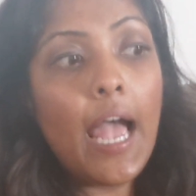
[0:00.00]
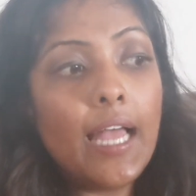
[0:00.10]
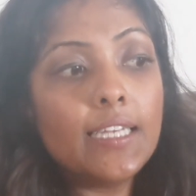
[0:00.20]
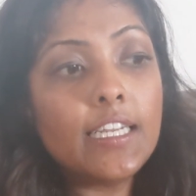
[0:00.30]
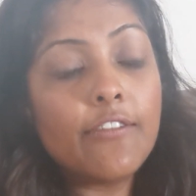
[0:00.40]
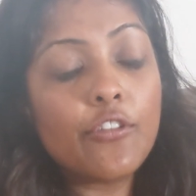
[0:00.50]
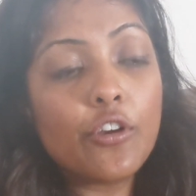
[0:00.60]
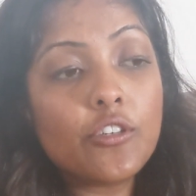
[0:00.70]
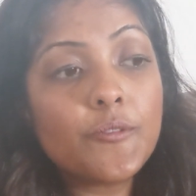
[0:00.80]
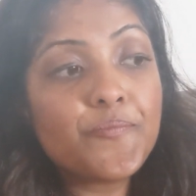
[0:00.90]
And if
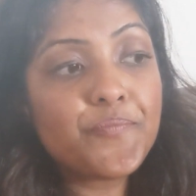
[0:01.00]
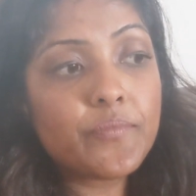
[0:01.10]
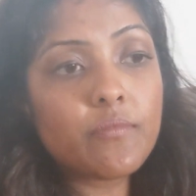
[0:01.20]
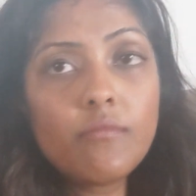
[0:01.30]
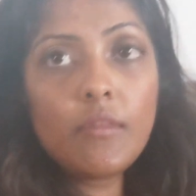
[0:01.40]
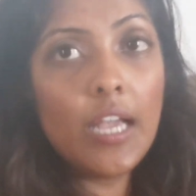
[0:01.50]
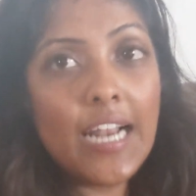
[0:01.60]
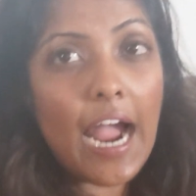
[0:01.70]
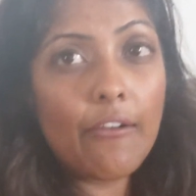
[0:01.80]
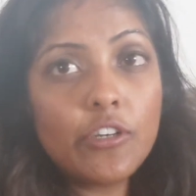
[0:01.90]
there's
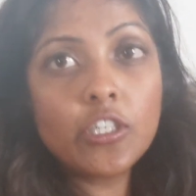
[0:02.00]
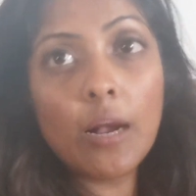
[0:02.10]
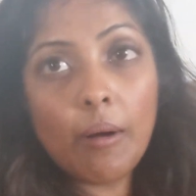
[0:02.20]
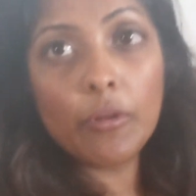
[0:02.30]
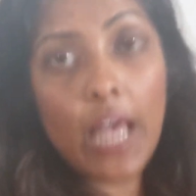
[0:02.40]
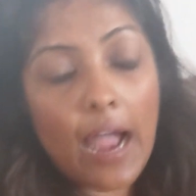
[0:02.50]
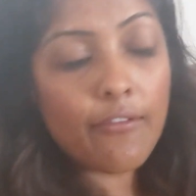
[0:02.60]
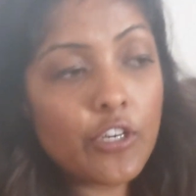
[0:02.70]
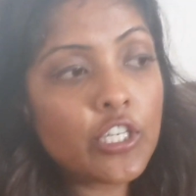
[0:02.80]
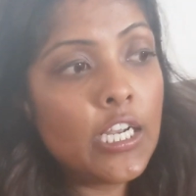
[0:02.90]
an average, come up with the
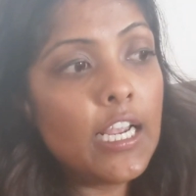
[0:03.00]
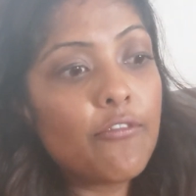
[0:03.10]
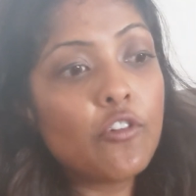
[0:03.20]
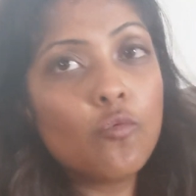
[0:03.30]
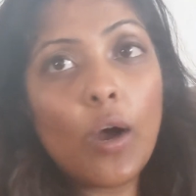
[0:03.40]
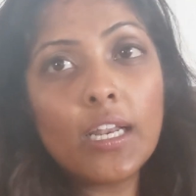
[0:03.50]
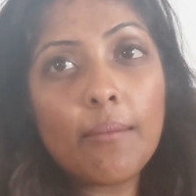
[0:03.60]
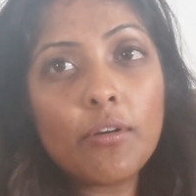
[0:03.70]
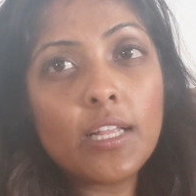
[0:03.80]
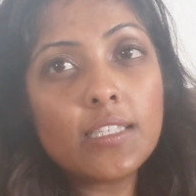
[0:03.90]
average. If there's one
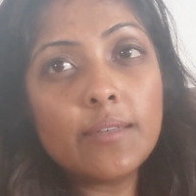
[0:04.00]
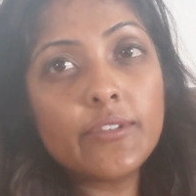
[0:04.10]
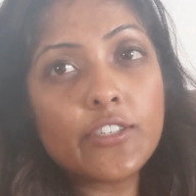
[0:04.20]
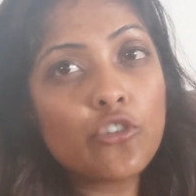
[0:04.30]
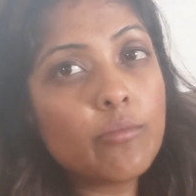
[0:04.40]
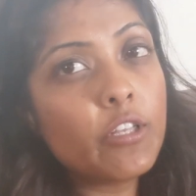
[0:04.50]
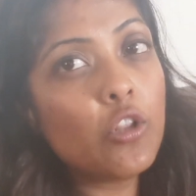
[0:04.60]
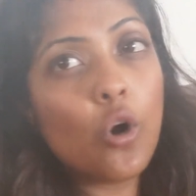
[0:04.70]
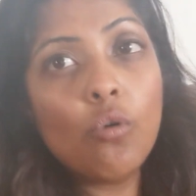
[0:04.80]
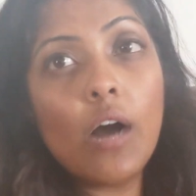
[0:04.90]
number that seems extremely
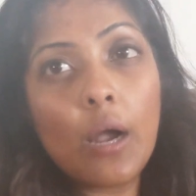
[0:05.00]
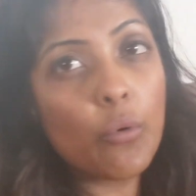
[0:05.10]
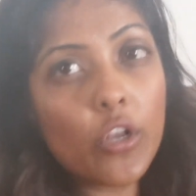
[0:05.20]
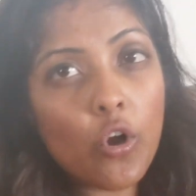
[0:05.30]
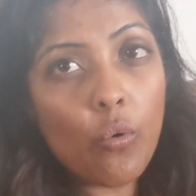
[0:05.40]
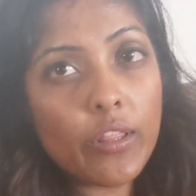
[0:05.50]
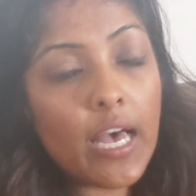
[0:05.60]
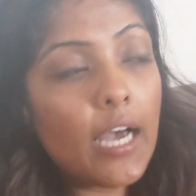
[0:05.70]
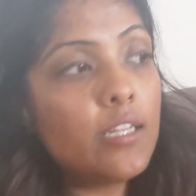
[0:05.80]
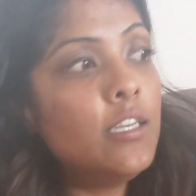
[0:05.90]
low, I wouldn't go with
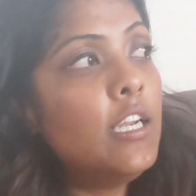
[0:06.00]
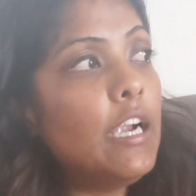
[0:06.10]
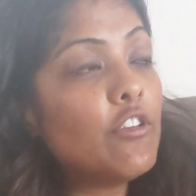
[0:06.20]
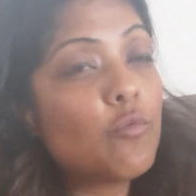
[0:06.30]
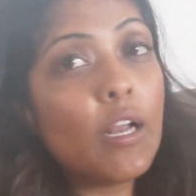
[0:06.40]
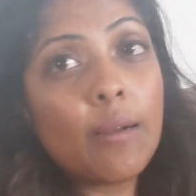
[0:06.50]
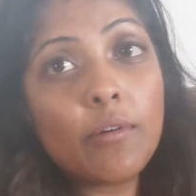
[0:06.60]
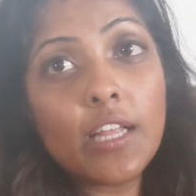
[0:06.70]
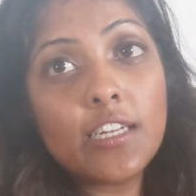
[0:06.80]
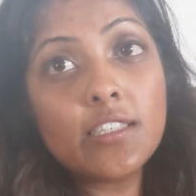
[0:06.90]
that. If there's one
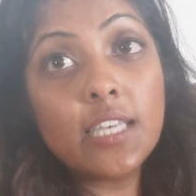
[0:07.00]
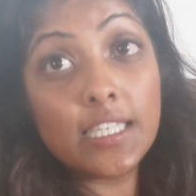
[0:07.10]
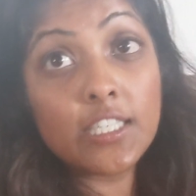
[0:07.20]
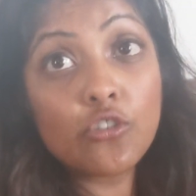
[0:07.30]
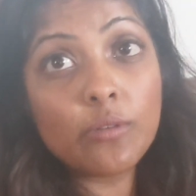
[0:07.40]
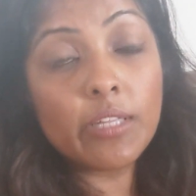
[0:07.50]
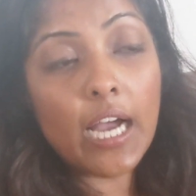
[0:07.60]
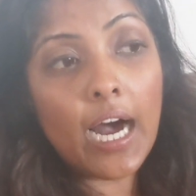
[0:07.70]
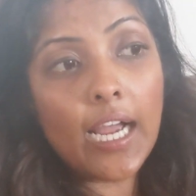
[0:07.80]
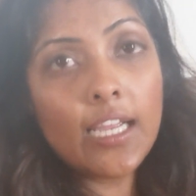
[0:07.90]
number that is
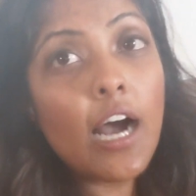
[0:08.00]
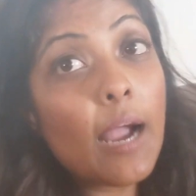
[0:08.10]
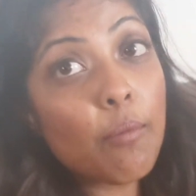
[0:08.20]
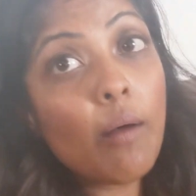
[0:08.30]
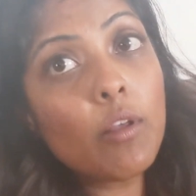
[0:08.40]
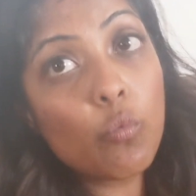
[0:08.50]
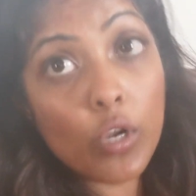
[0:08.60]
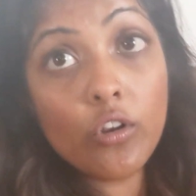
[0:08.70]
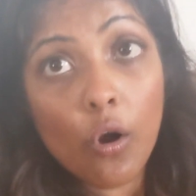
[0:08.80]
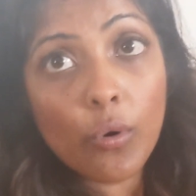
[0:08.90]
extremely high, I probably
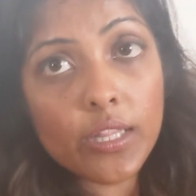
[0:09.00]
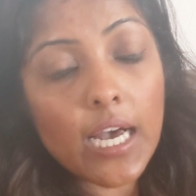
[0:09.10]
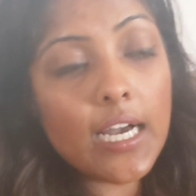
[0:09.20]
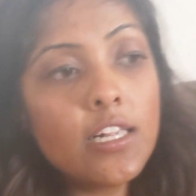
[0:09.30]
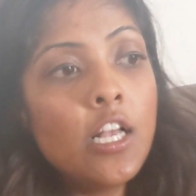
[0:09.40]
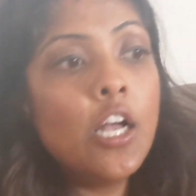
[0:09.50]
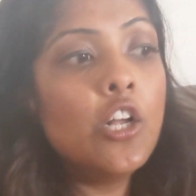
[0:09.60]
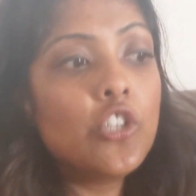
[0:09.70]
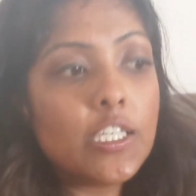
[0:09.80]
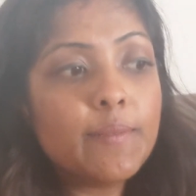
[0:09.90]
would go with that,
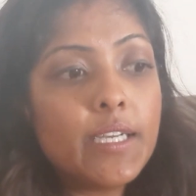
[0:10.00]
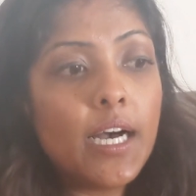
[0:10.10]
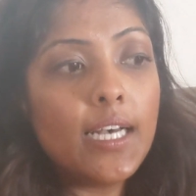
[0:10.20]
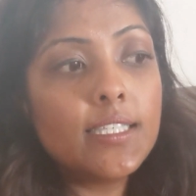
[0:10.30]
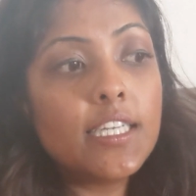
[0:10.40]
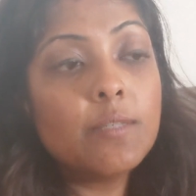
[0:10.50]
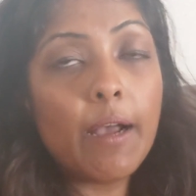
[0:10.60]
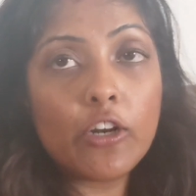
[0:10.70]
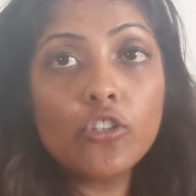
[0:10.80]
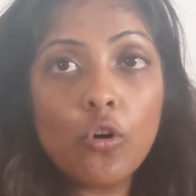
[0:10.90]
just because it's
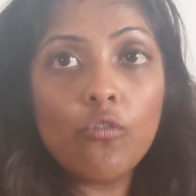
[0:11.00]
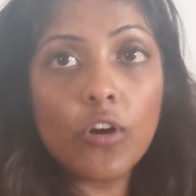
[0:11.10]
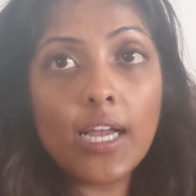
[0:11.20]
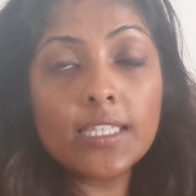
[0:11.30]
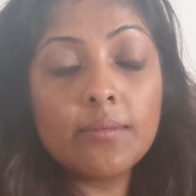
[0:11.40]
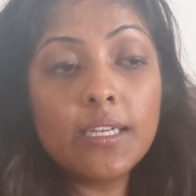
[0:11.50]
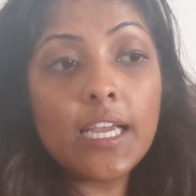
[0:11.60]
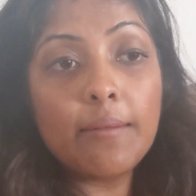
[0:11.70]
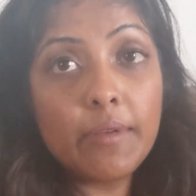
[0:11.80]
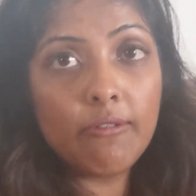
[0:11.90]
better to
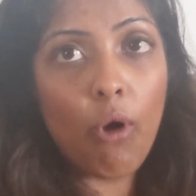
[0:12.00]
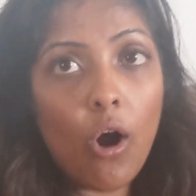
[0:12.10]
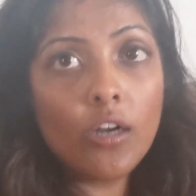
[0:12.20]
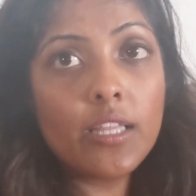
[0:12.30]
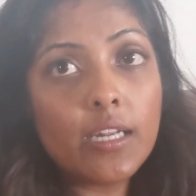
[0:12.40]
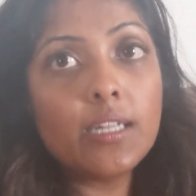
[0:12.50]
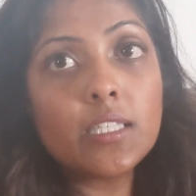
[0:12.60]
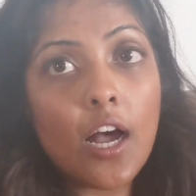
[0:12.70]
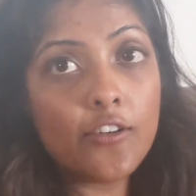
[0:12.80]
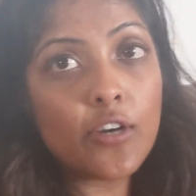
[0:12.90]
overestimate and be wrong than it
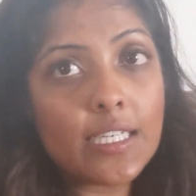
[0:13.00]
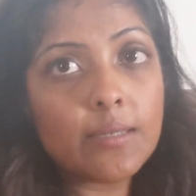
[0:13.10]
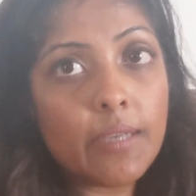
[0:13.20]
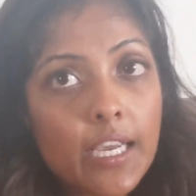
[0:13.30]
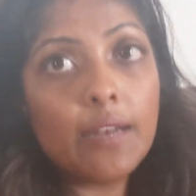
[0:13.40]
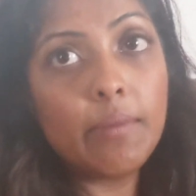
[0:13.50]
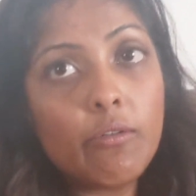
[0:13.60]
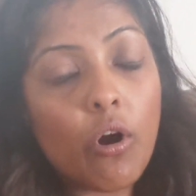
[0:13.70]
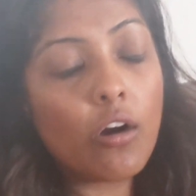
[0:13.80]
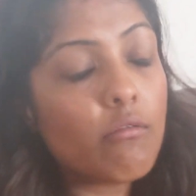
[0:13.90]
is to underestimate and
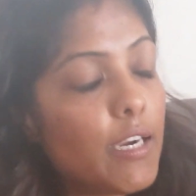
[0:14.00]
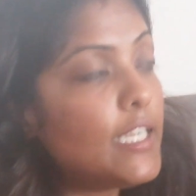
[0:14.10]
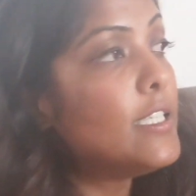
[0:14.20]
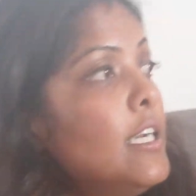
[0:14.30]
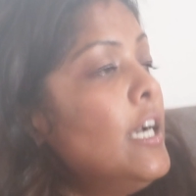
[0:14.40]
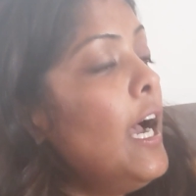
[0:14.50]
be wrong, right?